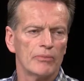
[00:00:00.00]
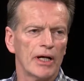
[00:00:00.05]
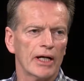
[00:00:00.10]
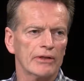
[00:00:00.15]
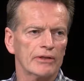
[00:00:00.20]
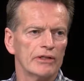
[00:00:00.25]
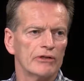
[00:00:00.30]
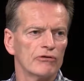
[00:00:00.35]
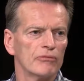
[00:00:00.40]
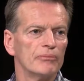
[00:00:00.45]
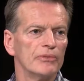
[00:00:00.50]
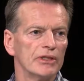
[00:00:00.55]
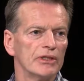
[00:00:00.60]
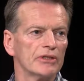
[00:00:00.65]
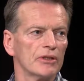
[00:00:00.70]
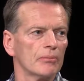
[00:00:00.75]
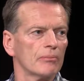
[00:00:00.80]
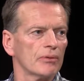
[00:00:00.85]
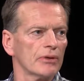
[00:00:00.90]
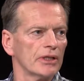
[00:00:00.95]
back there of being
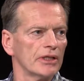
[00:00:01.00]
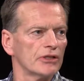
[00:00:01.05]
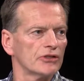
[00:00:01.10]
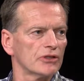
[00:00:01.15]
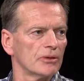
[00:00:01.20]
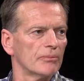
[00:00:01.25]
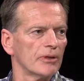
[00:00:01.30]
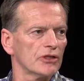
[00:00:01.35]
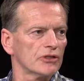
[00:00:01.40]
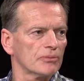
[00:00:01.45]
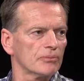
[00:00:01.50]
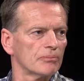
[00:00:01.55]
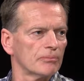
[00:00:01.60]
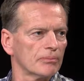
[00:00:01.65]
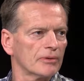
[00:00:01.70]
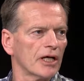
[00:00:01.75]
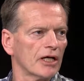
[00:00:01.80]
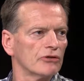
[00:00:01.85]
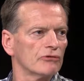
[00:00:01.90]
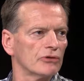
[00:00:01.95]
the best
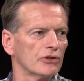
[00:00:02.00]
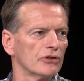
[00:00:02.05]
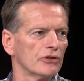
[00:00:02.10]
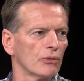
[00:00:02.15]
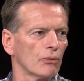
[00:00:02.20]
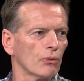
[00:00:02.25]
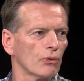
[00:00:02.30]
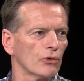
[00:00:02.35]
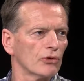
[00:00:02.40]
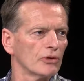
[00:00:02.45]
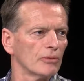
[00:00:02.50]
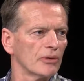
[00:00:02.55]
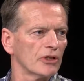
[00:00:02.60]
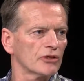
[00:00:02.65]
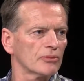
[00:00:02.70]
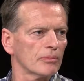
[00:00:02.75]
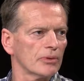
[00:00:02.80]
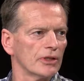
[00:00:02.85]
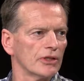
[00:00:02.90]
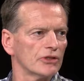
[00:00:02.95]
country in the world, the
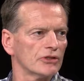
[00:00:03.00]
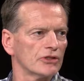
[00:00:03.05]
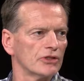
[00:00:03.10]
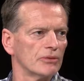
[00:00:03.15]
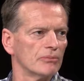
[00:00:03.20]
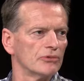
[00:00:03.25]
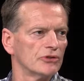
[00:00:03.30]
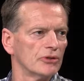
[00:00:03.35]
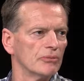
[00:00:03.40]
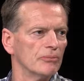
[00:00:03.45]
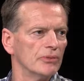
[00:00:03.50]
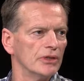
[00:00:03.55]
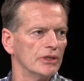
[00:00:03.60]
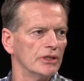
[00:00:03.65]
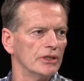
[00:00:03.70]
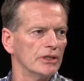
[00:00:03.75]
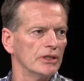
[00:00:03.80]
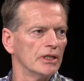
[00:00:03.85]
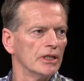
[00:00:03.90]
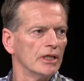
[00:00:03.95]
best place to
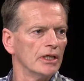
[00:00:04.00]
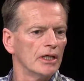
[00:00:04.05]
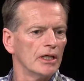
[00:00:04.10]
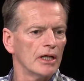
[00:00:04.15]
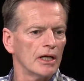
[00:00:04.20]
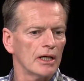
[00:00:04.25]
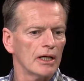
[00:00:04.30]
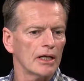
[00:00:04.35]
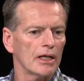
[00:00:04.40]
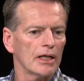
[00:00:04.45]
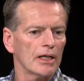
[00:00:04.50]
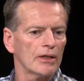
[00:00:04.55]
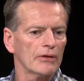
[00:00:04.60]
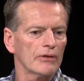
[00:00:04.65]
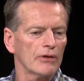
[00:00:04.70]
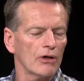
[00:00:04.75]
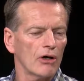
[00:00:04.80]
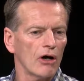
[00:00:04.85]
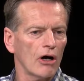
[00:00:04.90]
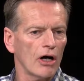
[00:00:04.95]
be.
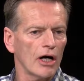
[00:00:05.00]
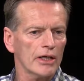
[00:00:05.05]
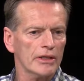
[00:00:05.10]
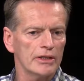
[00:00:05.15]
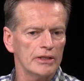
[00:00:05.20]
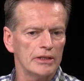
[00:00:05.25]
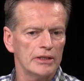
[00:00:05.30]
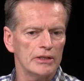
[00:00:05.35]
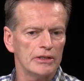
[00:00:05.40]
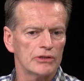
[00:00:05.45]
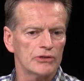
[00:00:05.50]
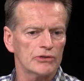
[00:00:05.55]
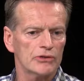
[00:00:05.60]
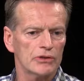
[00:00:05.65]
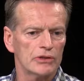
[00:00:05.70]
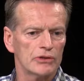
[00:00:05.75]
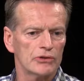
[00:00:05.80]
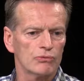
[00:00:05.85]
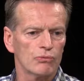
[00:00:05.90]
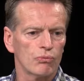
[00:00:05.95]
The hockey
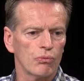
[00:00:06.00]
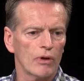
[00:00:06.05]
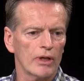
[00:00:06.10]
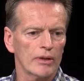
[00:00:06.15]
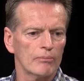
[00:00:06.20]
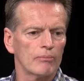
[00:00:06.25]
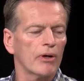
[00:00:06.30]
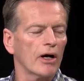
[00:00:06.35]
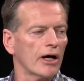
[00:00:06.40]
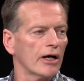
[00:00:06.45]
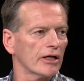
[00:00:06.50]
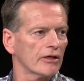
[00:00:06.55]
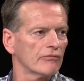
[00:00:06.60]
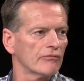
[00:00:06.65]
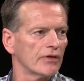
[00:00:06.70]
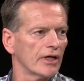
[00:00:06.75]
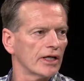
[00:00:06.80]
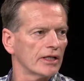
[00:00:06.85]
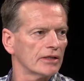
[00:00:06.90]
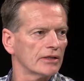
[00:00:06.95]
is one part of
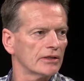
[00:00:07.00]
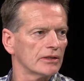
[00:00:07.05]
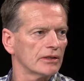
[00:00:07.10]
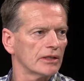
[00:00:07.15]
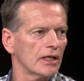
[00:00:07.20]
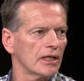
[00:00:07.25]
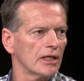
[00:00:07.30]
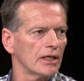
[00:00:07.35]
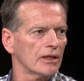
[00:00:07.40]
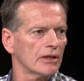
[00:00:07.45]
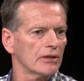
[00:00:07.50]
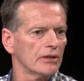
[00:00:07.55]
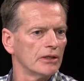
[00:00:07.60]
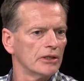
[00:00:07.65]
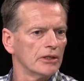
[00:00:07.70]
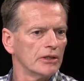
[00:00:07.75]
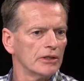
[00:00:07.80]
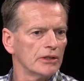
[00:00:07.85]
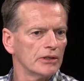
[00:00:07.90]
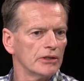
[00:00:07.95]
that.
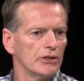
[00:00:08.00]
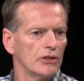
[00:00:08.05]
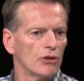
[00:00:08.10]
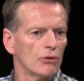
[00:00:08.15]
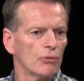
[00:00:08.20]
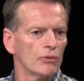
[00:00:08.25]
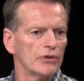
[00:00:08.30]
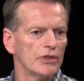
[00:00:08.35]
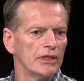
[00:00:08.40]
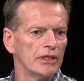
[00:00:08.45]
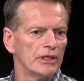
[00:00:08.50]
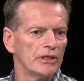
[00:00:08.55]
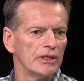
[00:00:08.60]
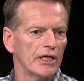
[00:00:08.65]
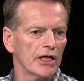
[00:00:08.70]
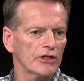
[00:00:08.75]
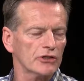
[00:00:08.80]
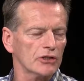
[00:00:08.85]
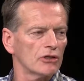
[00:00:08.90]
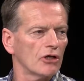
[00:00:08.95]
With the
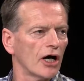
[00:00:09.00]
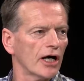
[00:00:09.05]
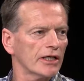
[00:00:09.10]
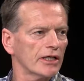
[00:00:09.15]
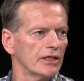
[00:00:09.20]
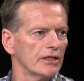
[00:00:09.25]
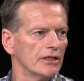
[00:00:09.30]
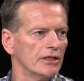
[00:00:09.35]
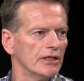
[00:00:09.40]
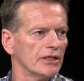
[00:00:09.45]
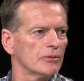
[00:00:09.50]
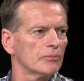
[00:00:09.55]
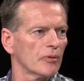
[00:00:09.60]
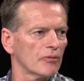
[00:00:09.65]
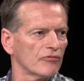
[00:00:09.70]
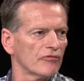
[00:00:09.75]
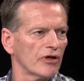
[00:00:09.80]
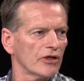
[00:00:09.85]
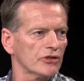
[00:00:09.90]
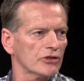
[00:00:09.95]
National Hockey League and
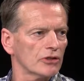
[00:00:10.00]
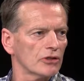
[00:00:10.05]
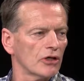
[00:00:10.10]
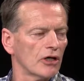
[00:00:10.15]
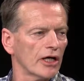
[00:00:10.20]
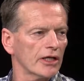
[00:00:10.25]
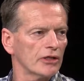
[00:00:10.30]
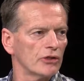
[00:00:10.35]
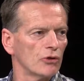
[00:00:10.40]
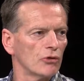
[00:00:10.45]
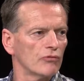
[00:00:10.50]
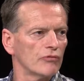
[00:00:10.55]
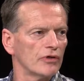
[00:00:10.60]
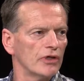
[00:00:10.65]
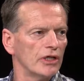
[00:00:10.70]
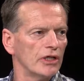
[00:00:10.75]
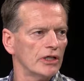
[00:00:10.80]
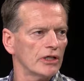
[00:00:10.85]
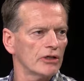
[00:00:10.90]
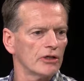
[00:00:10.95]
professional hockey over
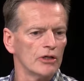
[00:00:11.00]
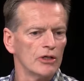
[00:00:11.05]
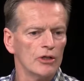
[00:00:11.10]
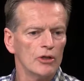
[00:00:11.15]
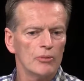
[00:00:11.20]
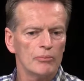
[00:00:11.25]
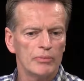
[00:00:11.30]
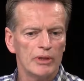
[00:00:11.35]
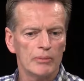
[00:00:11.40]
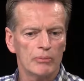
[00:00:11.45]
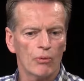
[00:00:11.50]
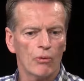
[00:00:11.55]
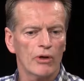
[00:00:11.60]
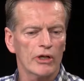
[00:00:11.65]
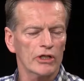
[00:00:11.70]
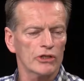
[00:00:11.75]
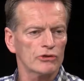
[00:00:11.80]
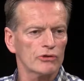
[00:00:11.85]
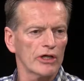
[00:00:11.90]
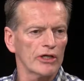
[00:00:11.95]
here, people
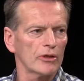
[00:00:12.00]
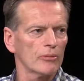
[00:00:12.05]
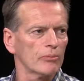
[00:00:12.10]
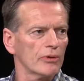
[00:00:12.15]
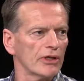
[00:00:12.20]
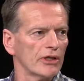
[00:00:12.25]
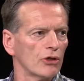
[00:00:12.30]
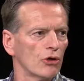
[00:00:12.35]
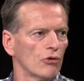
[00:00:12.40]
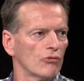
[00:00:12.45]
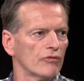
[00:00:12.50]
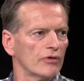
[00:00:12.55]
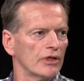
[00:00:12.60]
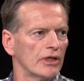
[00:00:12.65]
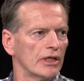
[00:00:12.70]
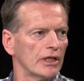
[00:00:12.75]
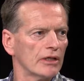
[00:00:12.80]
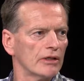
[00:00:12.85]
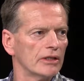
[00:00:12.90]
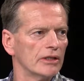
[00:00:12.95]
want to try to play over
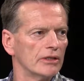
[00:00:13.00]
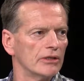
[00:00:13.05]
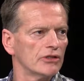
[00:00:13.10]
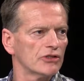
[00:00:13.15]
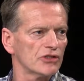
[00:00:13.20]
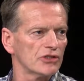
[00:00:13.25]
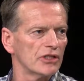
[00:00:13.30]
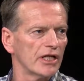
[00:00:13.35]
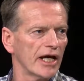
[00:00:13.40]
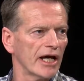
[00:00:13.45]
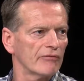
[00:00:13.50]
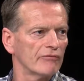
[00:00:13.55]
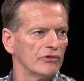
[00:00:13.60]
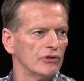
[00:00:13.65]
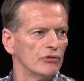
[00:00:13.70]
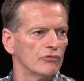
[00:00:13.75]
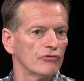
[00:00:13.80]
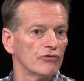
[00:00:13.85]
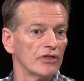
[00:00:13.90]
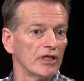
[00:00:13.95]
here, and this is an
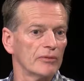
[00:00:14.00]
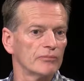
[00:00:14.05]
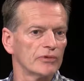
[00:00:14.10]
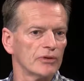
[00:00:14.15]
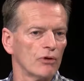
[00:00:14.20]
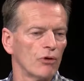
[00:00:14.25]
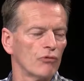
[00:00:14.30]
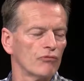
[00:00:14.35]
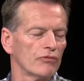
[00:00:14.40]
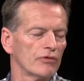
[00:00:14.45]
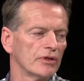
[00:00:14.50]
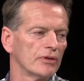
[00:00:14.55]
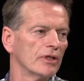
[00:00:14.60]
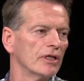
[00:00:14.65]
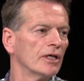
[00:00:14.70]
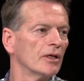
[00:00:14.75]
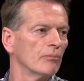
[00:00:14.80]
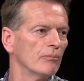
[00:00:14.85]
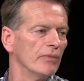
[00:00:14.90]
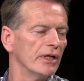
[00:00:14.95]
avenue for them to hopefully
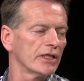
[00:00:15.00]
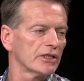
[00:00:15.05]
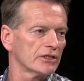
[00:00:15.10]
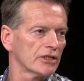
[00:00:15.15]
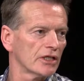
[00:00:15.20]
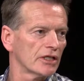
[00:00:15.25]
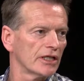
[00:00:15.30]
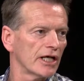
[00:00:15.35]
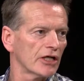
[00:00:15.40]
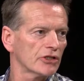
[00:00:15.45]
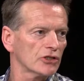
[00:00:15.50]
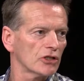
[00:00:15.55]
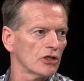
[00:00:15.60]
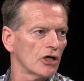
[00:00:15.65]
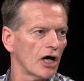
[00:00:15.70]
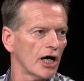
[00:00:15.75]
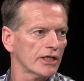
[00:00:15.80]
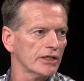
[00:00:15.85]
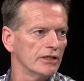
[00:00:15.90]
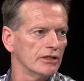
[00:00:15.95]
make it to the National
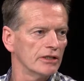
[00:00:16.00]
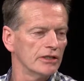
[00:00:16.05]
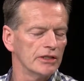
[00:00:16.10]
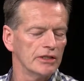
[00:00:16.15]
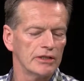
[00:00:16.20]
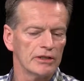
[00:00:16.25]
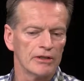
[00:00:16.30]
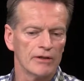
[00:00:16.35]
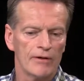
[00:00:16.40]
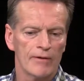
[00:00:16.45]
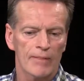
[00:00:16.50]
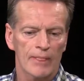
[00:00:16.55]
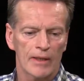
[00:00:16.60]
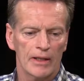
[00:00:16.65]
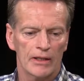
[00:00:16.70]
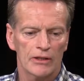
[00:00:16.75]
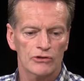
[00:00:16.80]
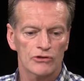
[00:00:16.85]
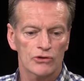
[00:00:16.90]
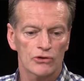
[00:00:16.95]
Hockey League.
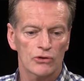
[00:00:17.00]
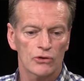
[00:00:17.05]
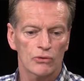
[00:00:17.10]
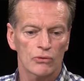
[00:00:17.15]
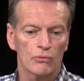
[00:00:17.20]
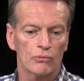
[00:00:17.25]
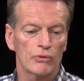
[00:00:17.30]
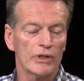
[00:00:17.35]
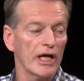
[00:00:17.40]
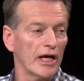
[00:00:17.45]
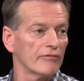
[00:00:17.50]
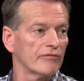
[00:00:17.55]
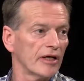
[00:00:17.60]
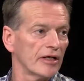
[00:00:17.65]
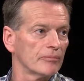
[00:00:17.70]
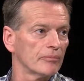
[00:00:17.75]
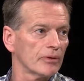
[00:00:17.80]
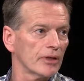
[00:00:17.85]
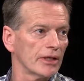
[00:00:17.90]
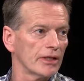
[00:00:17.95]
And so we have
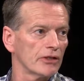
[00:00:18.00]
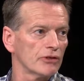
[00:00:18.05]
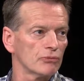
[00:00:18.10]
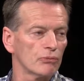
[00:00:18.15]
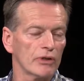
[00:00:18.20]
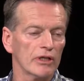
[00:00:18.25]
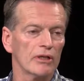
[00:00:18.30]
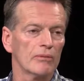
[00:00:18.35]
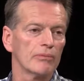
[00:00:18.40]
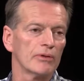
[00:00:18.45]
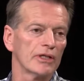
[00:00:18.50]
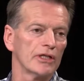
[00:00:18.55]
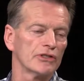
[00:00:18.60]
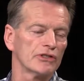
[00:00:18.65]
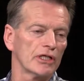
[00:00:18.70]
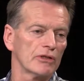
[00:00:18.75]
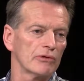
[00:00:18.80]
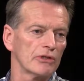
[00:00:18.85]
had players. One of the players I